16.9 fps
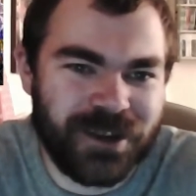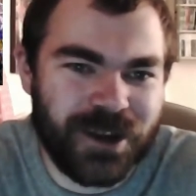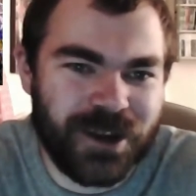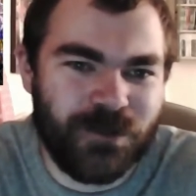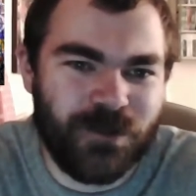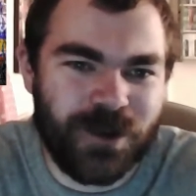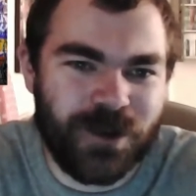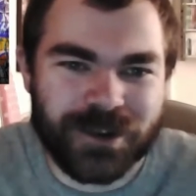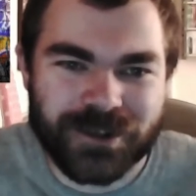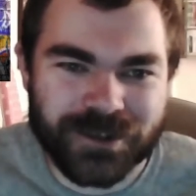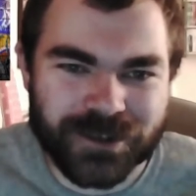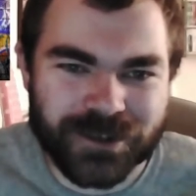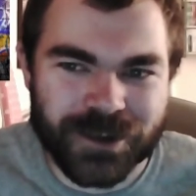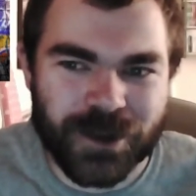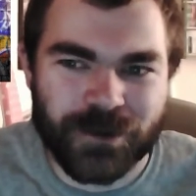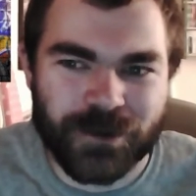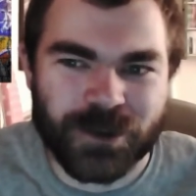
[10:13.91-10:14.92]
you know what,
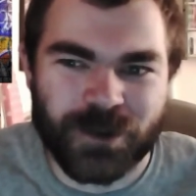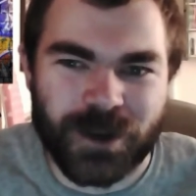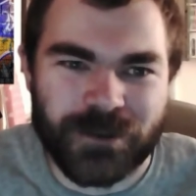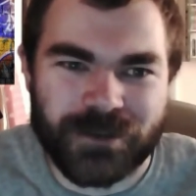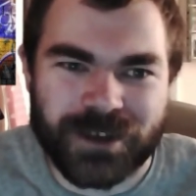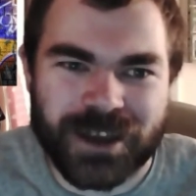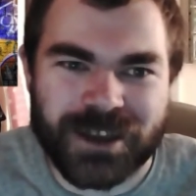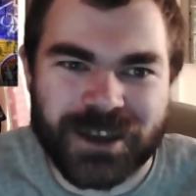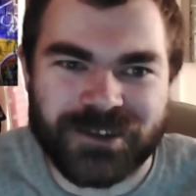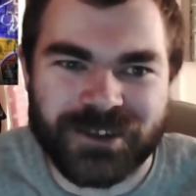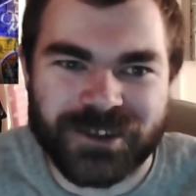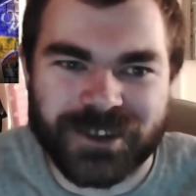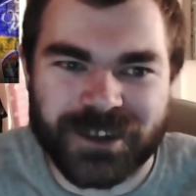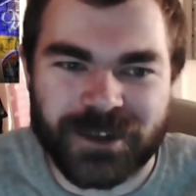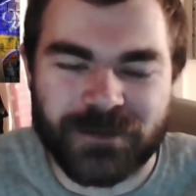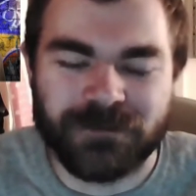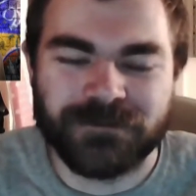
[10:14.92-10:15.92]
no
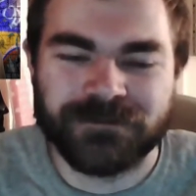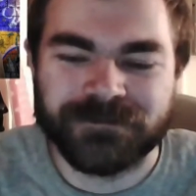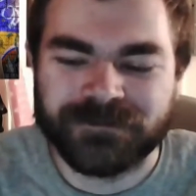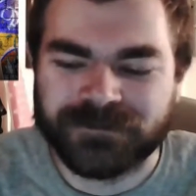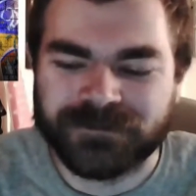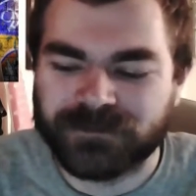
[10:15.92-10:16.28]
disqualifications now.